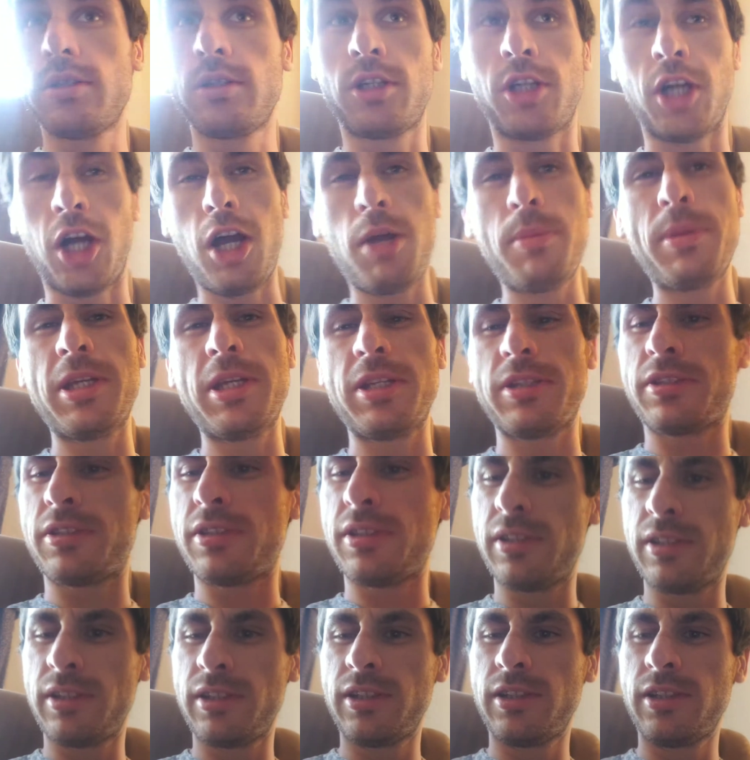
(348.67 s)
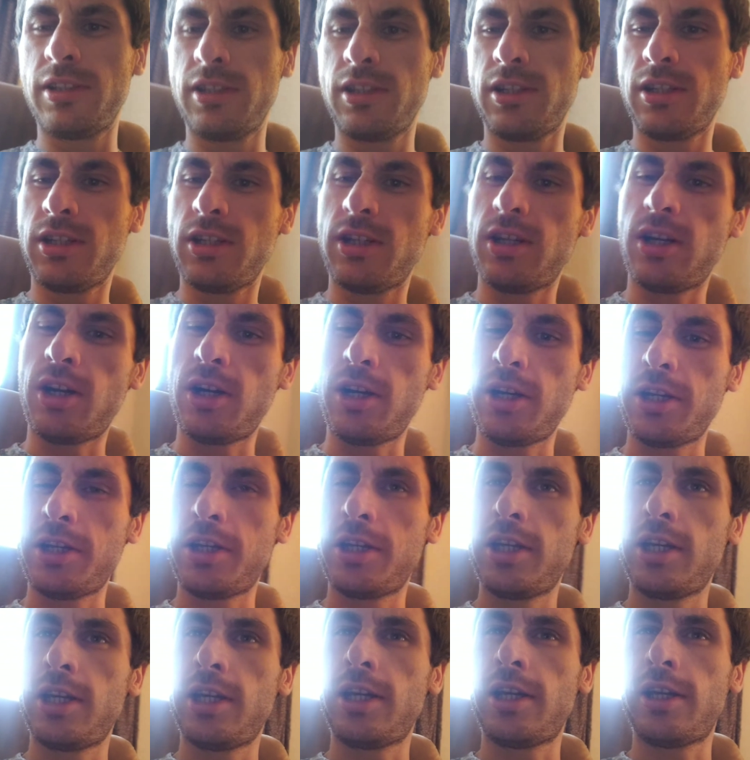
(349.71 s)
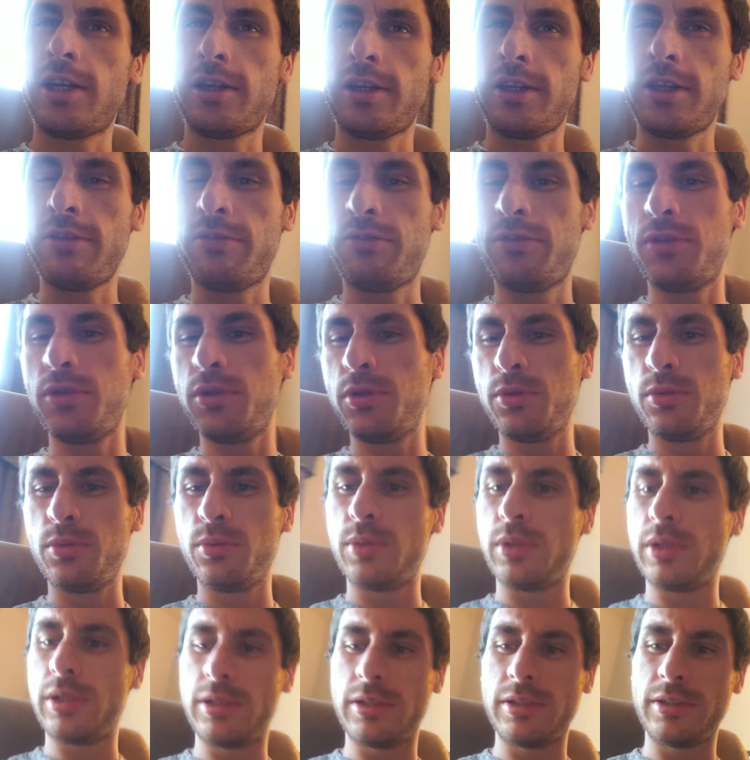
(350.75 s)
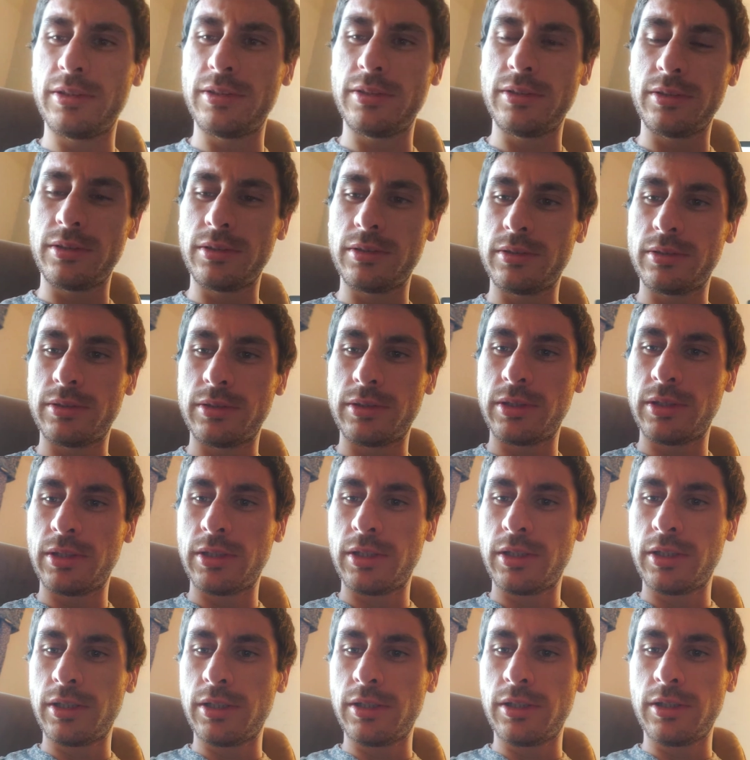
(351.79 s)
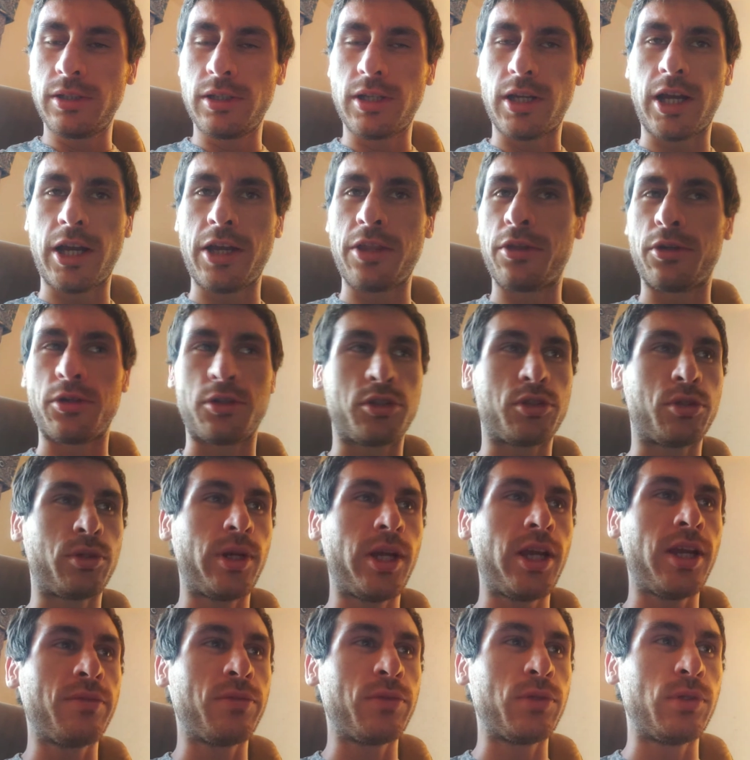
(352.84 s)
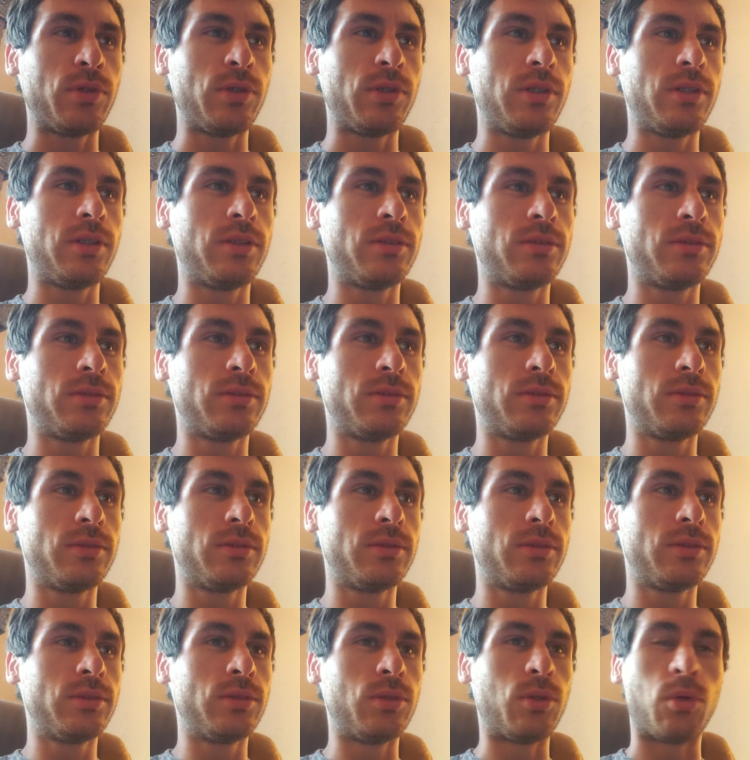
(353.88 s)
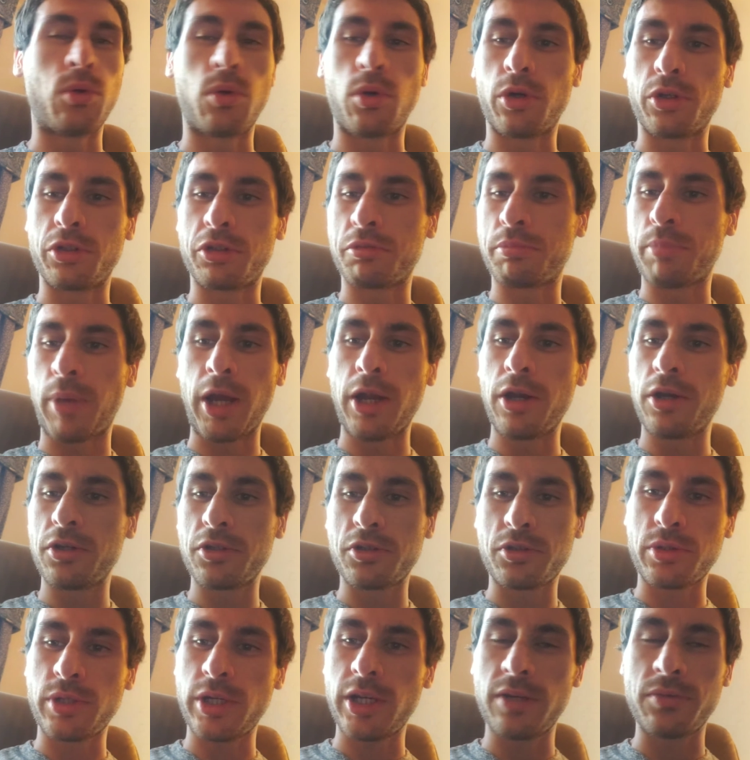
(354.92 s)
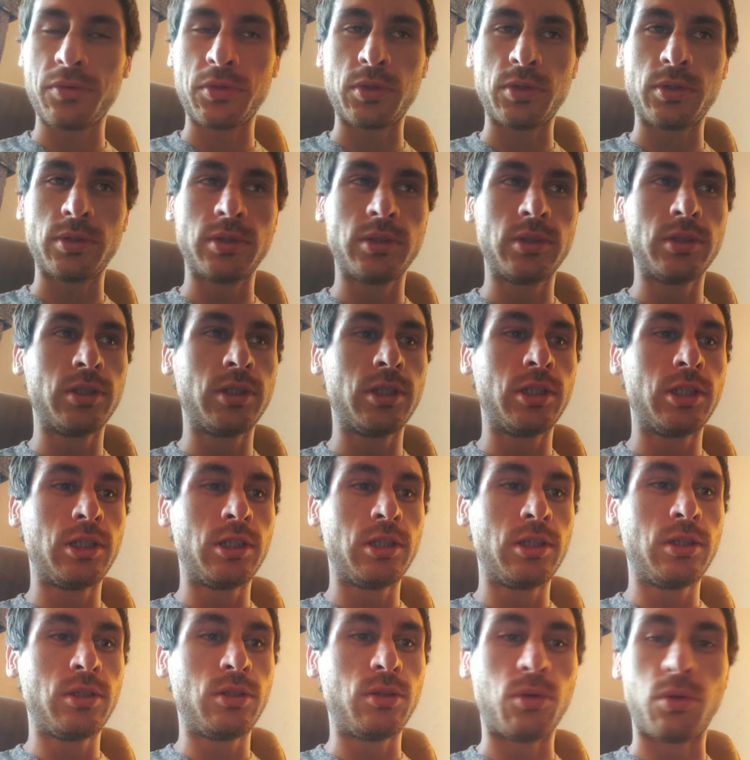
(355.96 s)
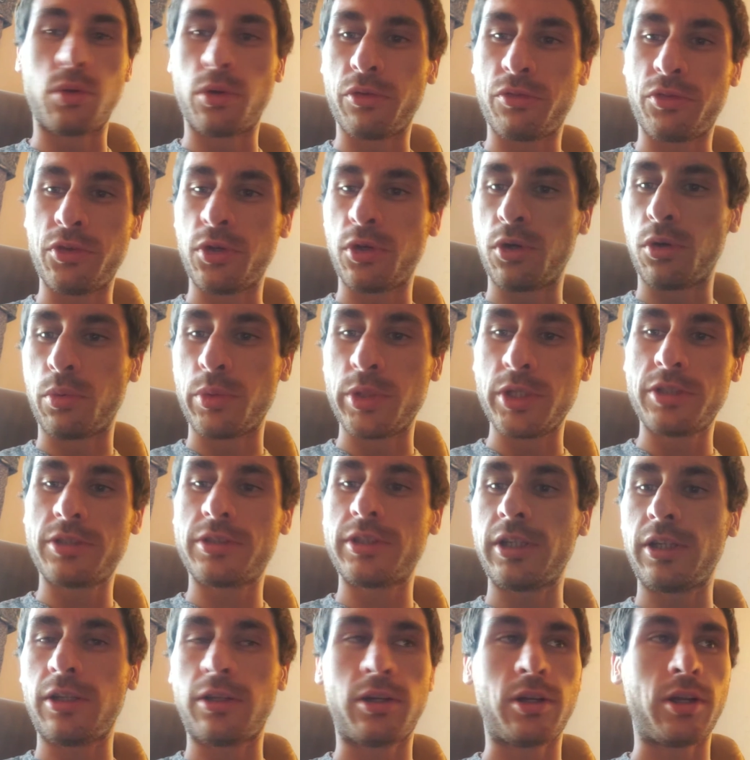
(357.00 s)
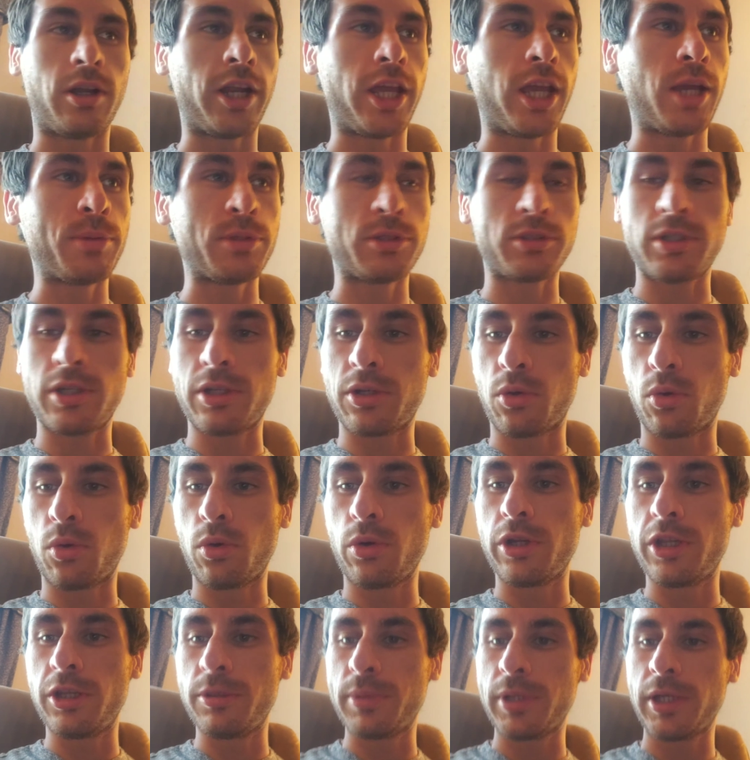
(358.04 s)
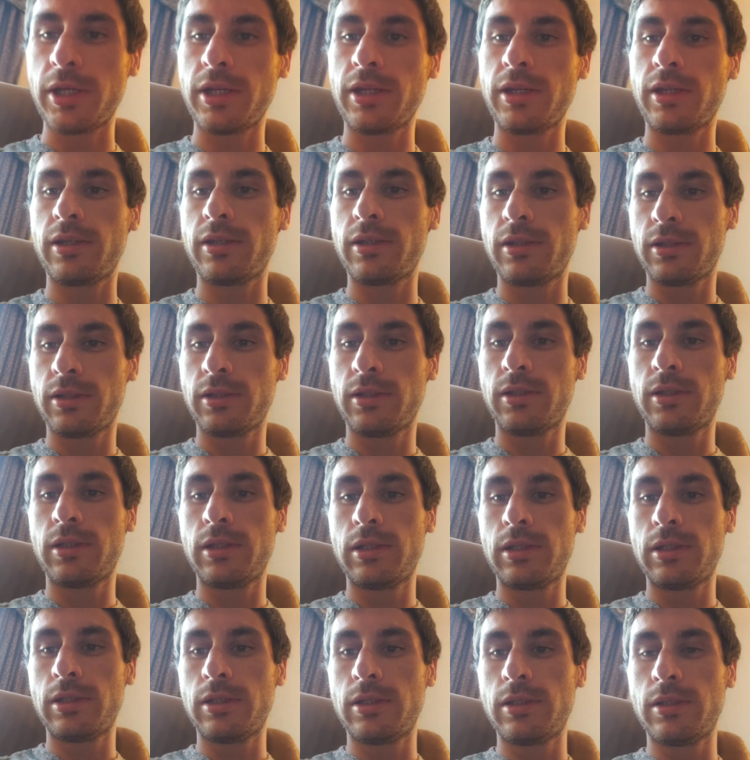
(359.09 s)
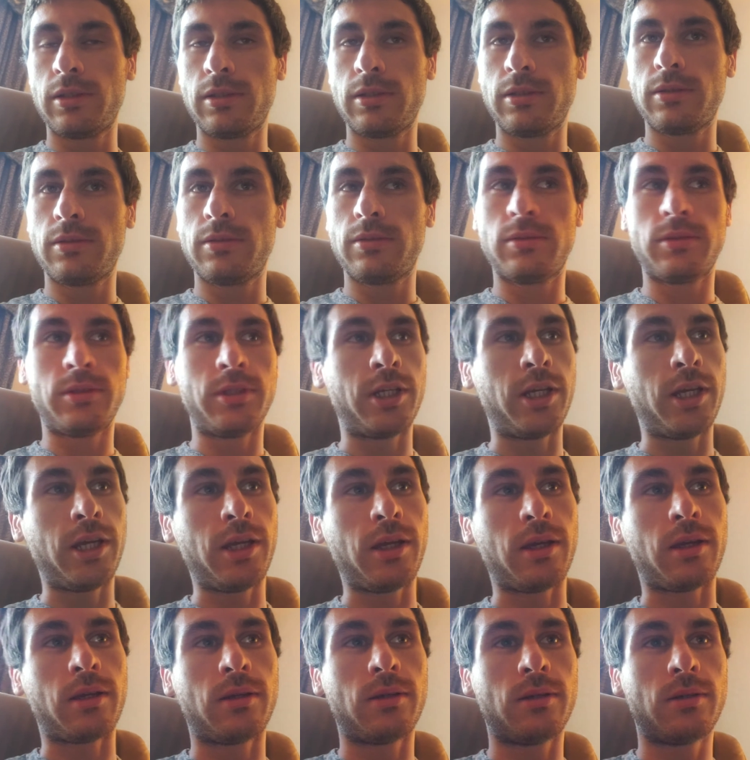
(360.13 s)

Comment on uh, if you either travel or aspire to travel, or if you're a reseller on Amazon or eBay. Yeah.